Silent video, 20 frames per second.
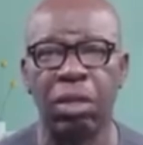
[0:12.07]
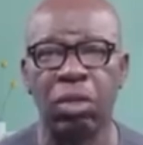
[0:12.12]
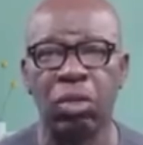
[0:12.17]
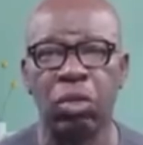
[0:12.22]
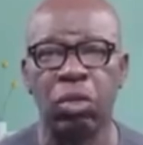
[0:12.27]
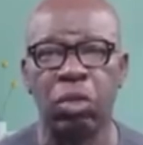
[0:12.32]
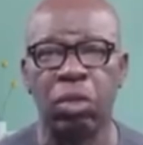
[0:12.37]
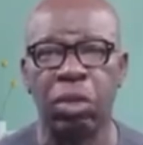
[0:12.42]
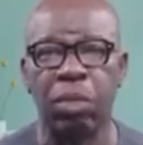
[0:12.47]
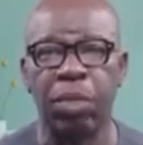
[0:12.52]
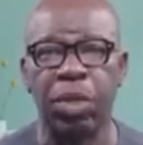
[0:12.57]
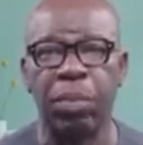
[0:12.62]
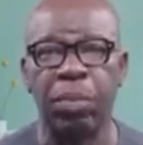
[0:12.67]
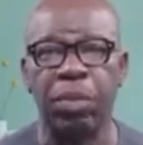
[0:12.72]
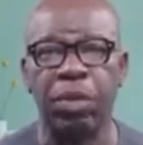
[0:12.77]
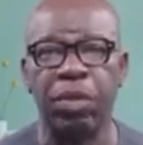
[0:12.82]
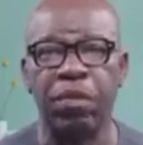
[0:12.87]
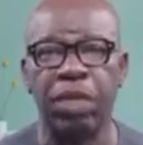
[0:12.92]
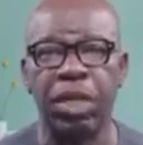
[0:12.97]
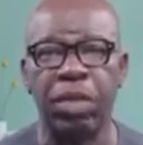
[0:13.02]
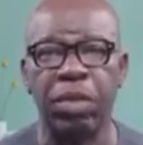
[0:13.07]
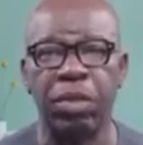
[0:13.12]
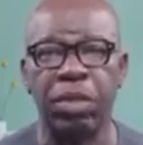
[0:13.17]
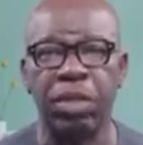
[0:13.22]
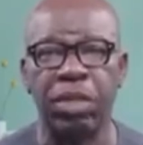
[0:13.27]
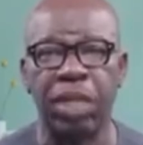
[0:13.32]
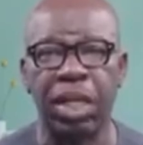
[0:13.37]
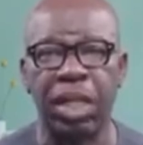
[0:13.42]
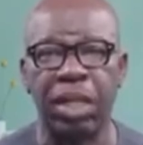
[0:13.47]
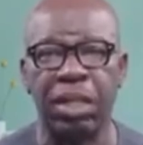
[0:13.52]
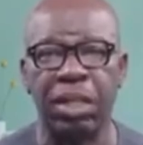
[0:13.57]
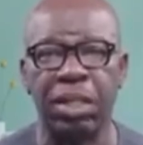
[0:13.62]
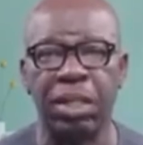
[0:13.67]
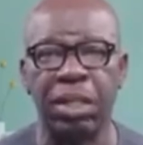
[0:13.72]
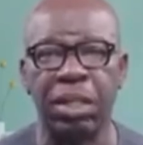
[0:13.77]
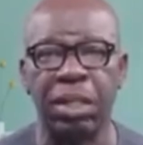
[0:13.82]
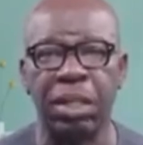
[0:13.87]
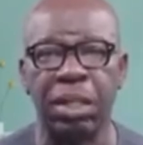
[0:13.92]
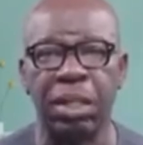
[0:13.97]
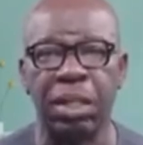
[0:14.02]
to the people of Edo
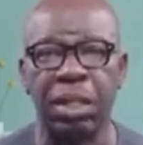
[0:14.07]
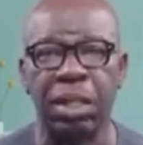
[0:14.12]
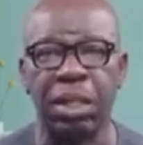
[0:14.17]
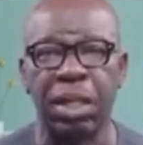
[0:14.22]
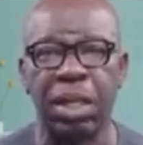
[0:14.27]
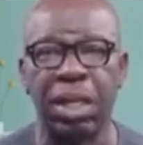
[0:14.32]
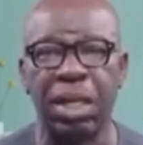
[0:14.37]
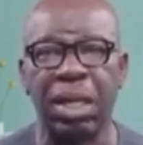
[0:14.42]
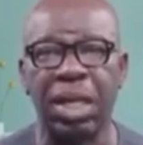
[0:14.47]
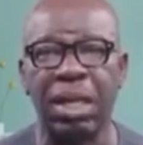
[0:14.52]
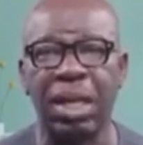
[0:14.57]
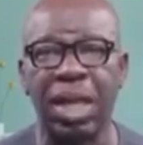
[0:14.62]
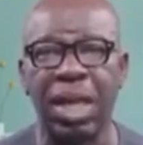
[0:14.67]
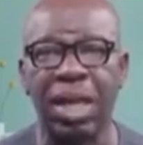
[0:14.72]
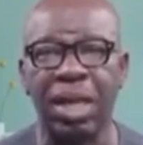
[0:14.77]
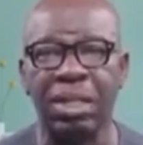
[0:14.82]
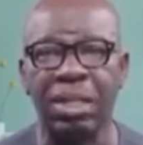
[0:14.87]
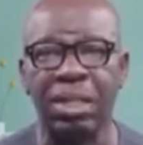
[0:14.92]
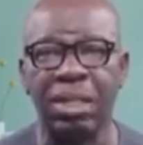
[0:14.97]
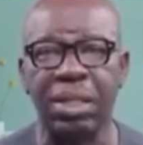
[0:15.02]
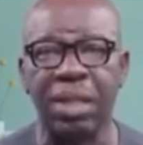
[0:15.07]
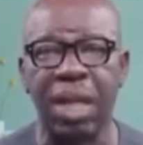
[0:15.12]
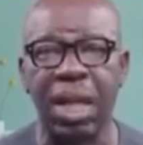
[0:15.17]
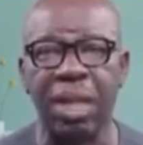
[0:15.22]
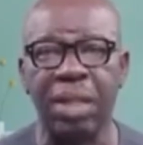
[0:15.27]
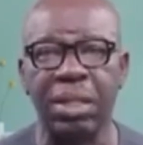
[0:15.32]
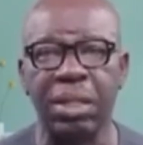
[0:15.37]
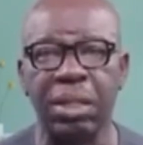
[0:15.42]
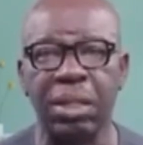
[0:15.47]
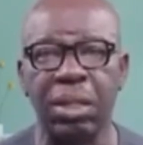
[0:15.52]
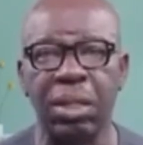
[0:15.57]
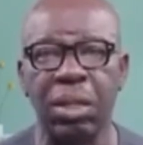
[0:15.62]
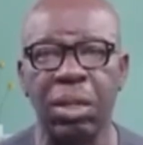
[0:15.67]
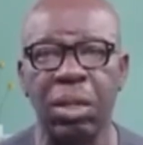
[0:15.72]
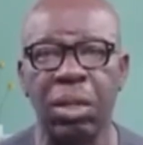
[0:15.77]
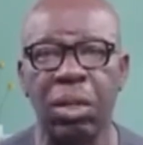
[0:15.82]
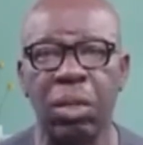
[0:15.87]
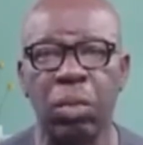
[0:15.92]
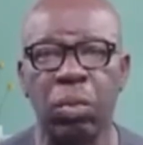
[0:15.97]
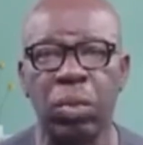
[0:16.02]
State, in an exercise
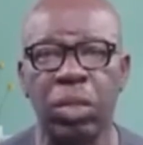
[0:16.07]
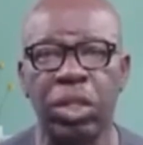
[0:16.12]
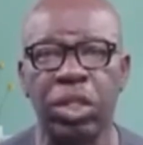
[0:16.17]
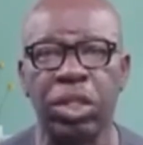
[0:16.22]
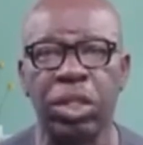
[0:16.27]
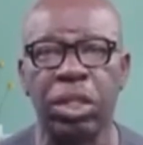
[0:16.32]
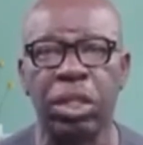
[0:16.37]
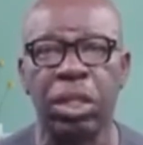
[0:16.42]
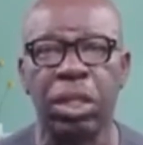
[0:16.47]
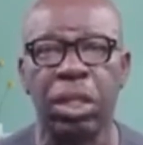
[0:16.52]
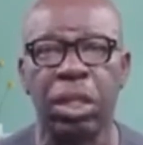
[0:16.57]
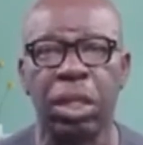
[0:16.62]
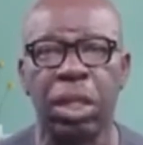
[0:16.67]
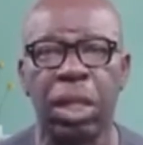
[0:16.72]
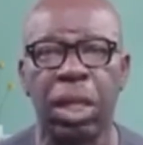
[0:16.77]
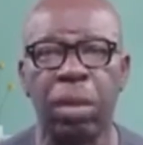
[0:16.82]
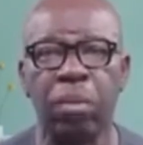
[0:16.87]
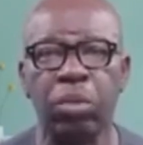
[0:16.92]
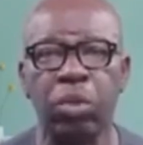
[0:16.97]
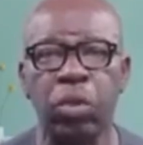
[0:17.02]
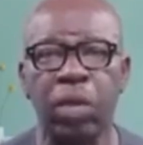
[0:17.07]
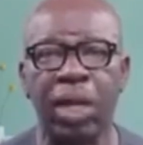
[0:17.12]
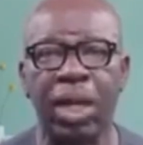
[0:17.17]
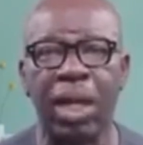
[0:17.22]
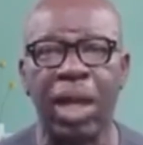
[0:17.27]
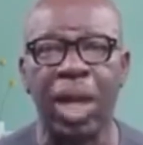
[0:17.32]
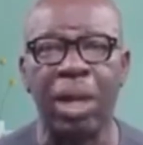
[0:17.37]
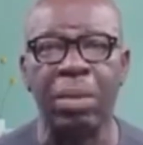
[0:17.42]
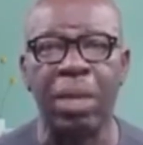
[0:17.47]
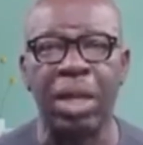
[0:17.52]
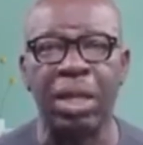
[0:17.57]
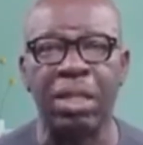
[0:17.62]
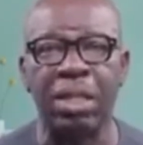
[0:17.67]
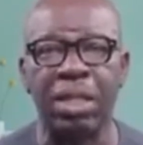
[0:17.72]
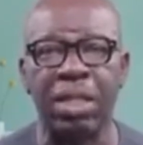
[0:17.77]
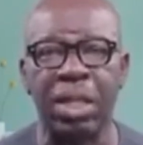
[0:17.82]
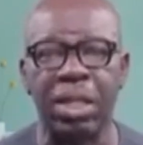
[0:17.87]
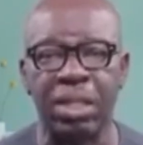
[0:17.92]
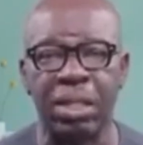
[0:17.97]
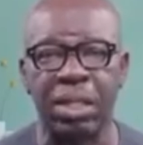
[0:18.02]
which came to a climax
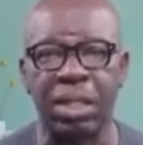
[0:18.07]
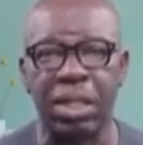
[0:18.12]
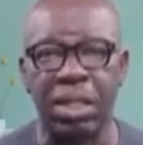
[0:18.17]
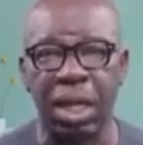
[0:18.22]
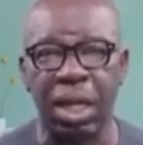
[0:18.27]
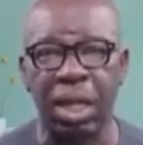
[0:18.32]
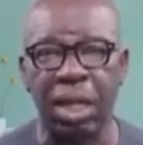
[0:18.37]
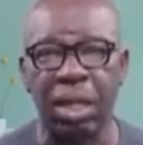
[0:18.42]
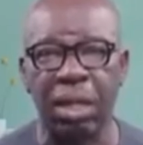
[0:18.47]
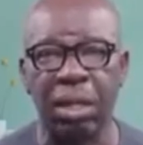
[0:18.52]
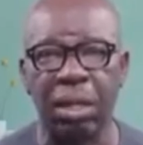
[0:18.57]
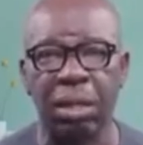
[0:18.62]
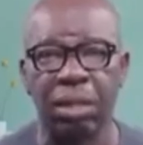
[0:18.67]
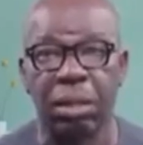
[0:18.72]
yesterday.